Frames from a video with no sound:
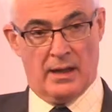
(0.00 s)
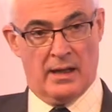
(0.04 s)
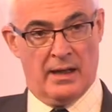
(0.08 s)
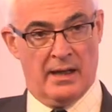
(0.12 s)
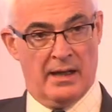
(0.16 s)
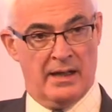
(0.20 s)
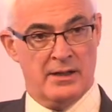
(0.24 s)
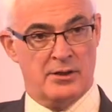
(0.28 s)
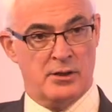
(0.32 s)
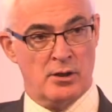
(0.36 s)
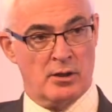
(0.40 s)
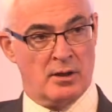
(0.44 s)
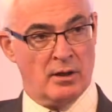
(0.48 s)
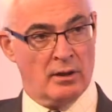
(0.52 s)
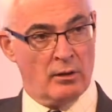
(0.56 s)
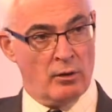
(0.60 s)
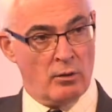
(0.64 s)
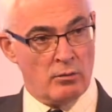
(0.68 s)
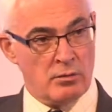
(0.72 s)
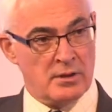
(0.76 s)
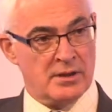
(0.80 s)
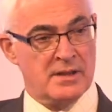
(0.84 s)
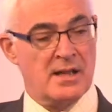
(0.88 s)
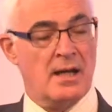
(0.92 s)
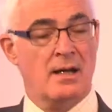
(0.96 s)
It took a
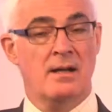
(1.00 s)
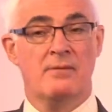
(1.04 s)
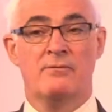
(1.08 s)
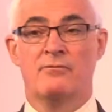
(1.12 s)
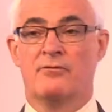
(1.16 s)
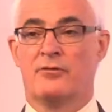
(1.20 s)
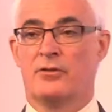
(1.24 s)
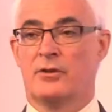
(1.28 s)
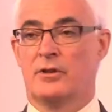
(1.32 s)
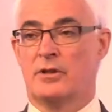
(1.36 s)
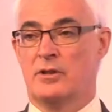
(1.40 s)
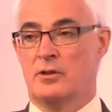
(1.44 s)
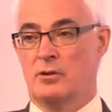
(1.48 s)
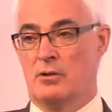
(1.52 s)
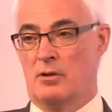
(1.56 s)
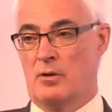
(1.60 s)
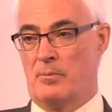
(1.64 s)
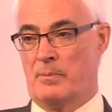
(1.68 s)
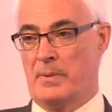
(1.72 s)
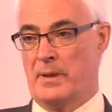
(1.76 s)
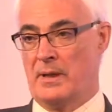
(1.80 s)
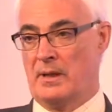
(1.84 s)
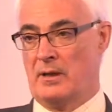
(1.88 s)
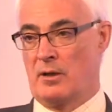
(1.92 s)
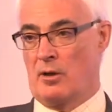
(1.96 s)
long time for the
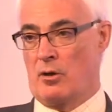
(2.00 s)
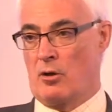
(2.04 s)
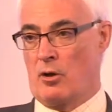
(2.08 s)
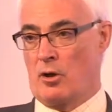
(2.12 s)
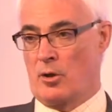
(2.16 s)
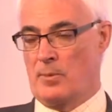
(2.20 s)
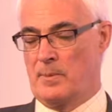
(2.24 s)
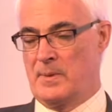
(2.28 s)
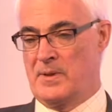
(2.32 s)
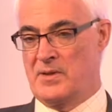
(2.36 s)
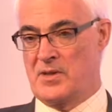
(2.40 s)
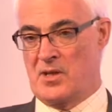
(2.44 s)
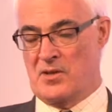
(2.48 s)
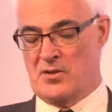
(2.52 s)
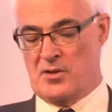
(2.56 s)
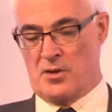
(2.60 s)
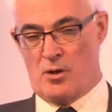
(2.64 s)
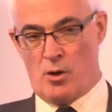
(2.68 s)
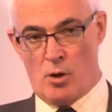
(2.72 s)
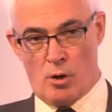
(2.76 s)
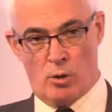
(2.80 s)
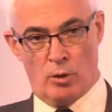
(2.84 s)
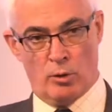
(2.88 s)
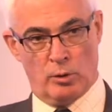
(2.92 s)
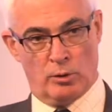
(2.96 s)
European economies as a
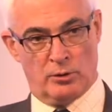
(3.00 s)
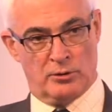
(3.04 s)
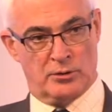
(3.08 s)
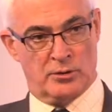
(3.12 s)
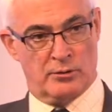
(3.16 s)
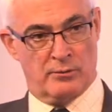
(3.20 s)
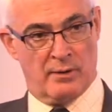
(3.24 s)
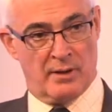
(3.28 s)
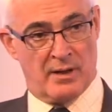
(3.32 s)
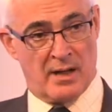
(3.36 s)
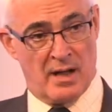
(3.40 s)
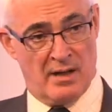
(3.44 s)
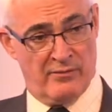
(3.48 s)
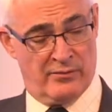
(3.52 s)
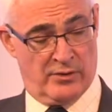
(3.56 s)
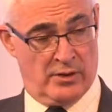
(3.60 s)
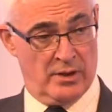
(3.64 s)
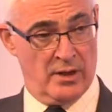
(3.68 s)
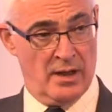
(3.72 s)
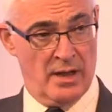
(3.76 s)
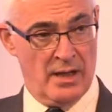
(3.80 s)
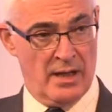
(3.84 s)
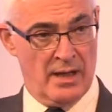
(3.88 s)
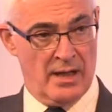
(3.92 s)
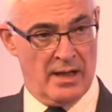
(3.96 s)
whole to
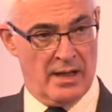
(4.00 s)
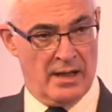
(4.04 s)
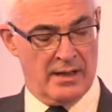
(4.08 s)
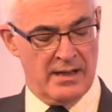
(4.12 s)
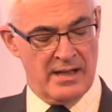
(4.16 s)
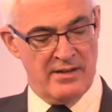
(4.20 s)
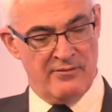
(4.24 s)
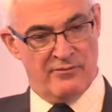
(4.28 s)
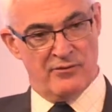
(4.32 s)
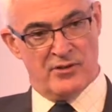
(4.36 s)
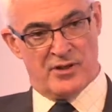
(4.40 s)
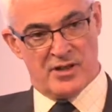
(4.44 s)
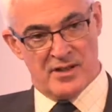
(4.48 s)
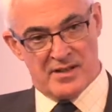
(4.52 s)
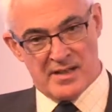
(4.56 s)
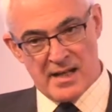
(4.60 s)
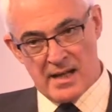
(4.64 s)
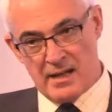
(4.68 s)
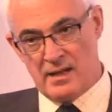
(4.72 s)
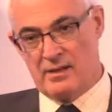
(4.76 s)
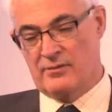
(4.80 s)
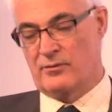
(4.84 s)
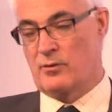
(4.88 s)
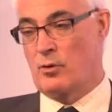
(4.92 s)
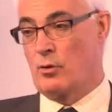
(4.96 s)
recover. And even
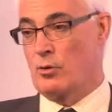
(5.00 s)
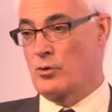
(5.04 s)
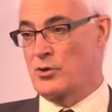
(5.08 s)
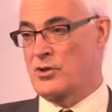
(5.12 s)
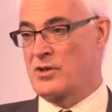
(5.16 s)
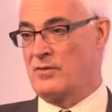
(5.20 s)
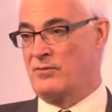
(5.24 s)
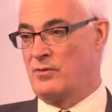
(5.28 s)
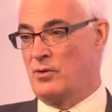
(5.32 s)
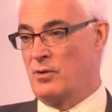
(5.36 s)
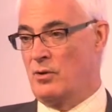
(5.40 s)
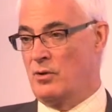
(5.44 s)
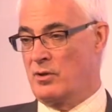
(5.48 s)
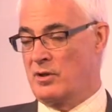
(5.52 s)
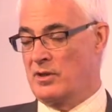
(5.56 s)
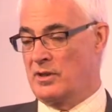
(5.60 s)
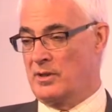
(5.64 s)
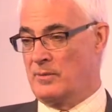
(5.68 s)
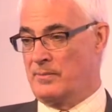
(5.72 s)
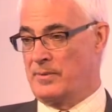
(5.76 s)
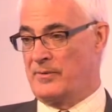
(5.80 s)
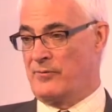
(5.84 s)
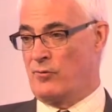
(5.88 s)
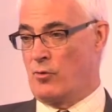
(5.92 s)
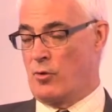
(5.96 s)
today, of course, if you look at
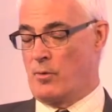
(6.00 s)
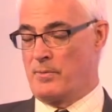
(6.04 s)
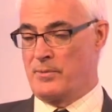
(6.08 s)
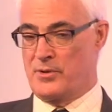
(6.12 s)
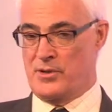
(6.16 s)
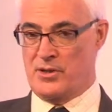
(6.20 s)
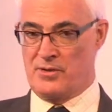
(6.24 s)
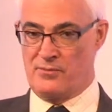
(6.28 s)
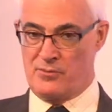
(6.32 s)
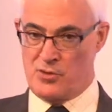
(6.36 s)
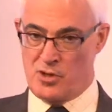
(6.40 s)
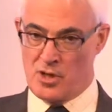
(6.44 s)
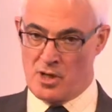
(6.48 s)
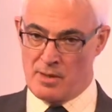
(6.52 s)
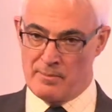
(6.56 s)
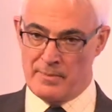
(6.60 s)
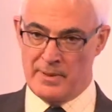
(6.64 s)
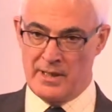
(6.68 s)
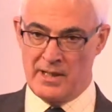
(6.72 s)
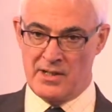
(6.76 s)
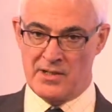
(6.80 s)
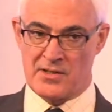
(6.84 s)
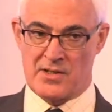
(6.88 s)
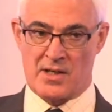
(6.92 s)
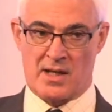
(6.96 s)
the performance of
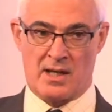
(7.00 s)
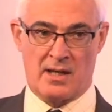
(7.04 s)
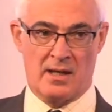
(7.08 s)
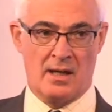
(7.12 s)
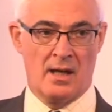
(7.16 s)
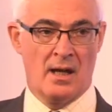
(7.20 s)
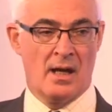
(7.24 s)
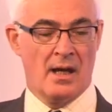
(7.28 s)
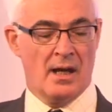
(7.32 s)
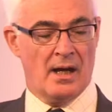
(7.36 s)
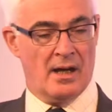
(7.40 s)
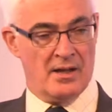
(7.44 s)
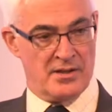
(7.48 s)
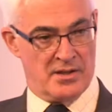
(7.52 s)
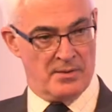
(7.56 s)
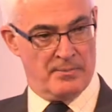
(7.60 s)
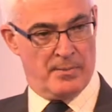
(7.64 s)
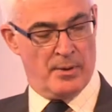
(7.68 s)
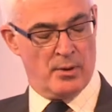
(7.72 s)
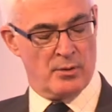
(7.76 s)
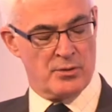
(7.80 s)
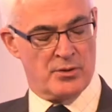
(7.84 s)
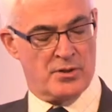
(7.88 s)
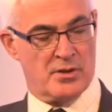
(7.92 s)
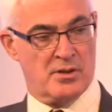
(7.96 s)
Germany, say, as
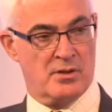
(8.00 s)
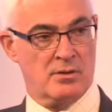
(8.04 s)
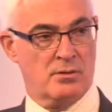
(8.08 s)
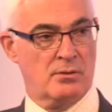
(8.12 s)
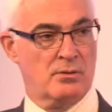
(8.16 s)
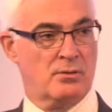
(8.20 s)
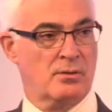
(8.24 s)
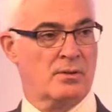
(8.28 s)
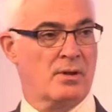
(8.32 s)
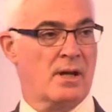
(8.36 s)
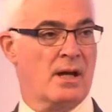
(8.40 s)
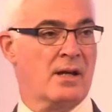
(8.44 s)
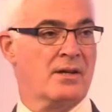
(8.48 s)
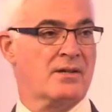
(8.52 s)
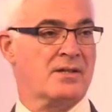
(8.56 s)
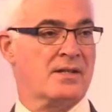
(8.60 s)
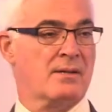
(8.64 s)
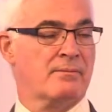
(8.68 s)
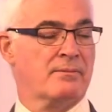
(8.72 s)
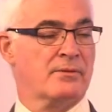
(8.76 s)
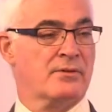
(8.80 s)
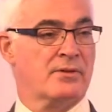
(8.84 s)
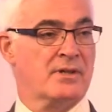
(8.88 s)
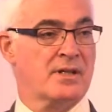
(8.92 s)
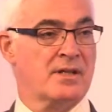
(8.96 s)
opposed to
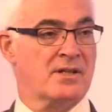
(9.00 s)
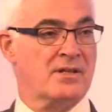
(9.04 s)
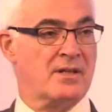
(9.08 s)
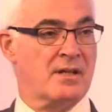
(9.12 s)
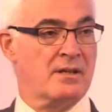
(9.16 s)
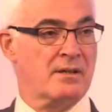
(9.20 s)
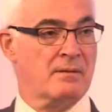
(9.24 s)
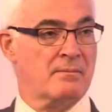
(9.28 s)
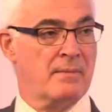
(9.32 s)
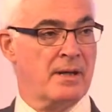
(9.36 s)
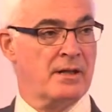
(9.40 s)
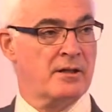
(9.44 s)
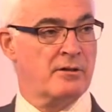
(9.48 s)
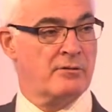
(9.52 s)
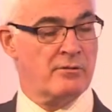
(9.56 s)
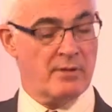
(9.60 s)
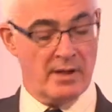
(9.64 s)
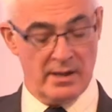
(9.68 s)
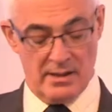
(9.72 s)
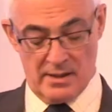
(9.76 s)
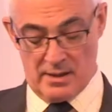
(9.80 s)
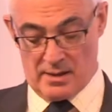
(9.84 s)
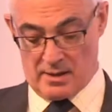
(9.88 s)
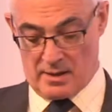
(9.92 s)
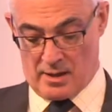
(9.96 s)
some of the southern
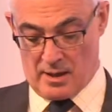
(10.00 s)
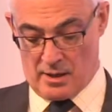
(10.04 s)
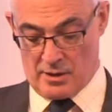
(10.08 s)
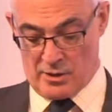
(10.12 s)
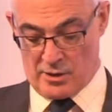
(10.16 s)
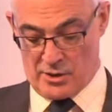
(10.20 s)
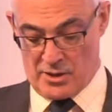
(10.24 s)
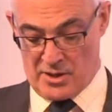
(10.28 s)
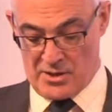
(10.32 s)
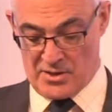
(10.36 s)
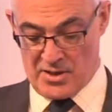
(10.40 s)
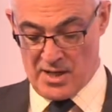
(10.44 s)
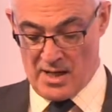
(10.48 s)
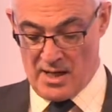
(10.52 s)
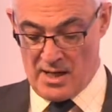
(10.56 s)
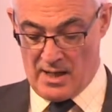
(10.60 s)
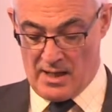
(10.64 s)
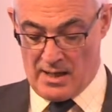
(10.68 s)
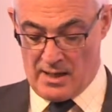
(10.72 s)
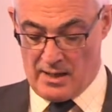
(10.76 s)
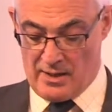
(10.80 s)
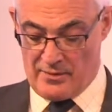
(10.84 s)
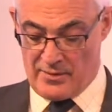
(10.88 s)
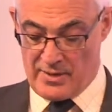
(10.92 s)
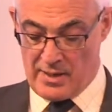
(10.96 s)
Mediterranean countries,
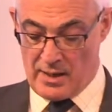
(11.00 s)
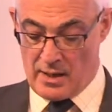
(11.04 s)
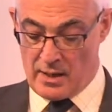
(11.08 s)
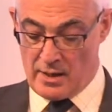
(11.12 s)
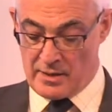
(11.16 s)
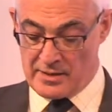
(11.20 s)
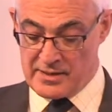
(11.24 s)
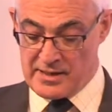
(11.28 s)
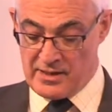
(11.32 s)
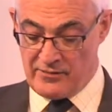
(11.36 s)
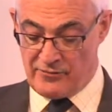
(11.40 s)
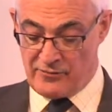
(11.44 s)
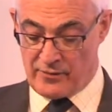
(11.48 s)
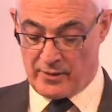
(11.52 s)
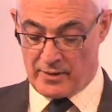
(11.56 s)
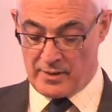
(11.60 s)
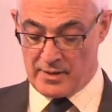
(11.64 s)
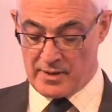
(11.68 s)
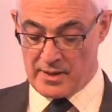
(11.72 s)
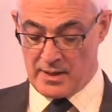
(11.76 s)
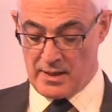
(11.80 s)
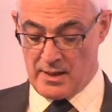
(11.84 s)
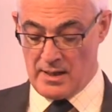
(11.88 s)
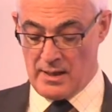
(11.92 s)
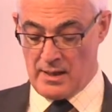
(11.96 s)
they are
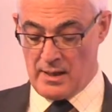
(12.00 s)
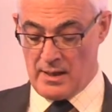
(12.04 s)
different.